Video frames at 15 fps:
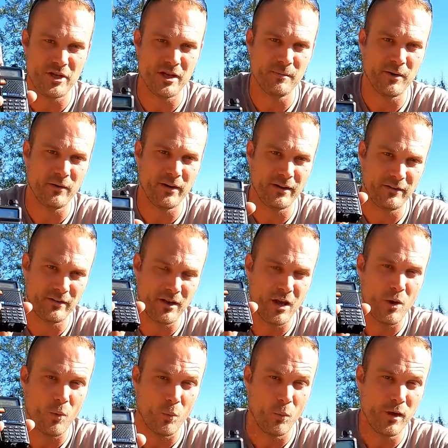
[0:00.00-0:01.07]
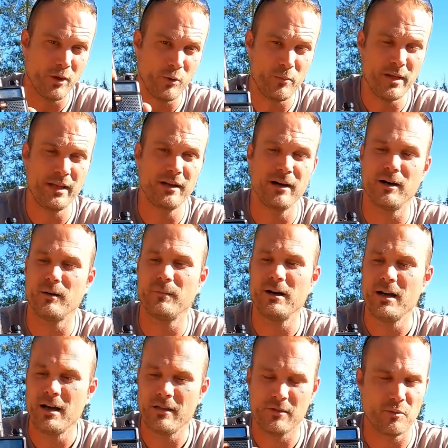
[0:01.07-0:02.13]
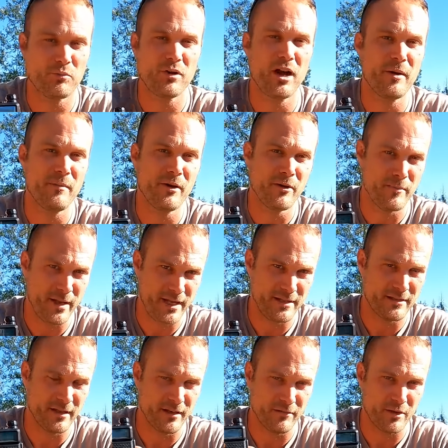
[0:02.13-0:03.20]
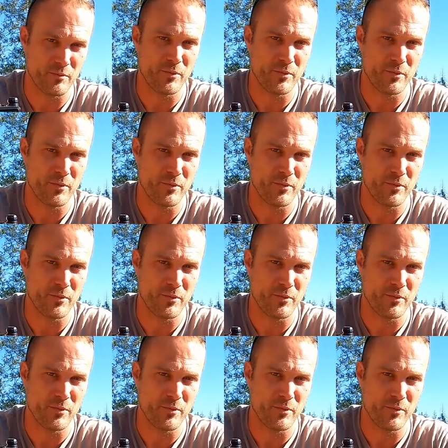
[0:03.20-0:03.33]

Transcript: G M R S will become the primary means of